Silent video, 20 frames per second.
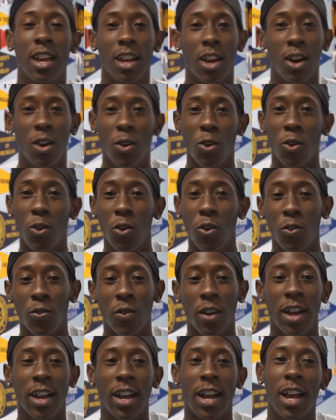like a
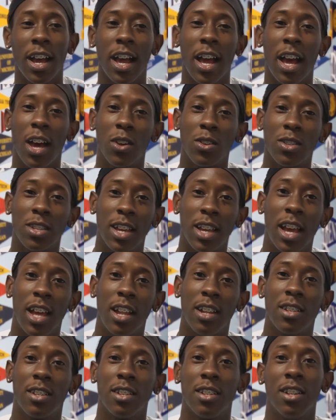whole rack of
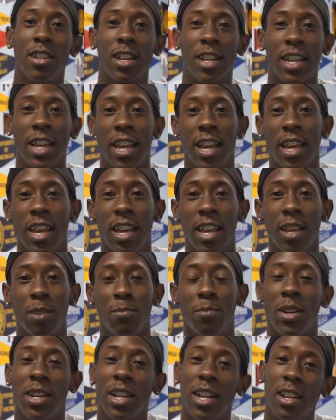outsiders looking
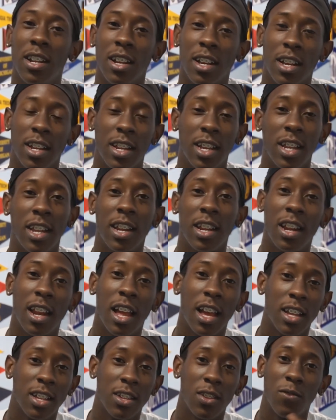in, but they're looking
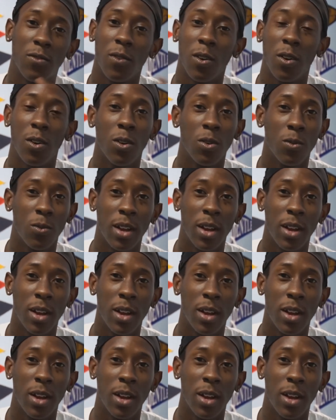in like the wrong